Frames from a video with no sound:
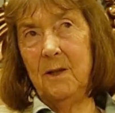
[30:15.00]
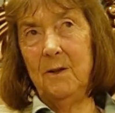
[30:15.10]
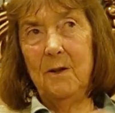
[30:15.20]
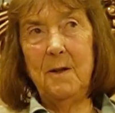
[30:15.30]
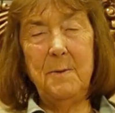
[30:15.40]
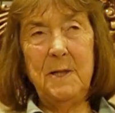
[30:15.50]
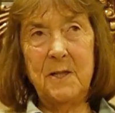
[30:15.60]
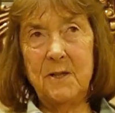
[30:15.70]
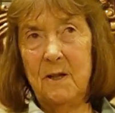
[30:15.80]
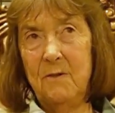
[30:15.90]
they've been
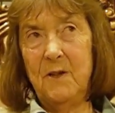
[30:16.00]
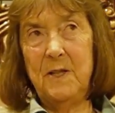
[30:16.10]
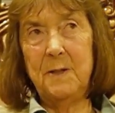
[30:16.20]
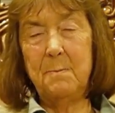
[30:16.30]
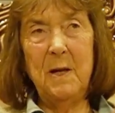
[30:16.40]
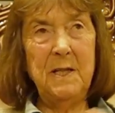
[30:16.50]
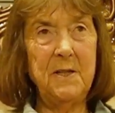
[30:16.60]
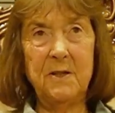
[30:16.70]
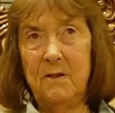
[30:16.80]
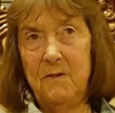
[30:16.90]
surveys, many
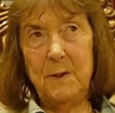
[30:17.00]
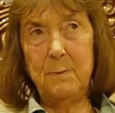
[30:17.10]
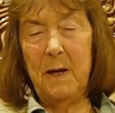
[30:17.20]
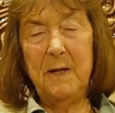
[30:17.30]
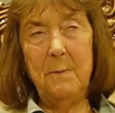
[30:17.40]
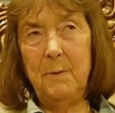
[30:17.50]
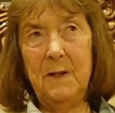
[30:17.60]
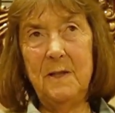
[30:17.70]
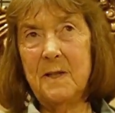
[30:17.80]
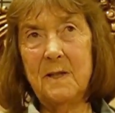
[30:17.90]
surveys by
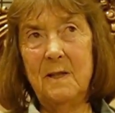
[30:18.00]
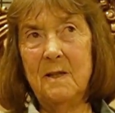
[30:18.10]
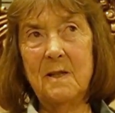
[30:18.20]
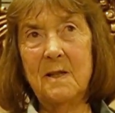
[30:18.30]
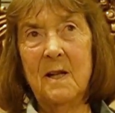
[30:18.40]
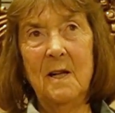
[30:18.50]
Nepalese since,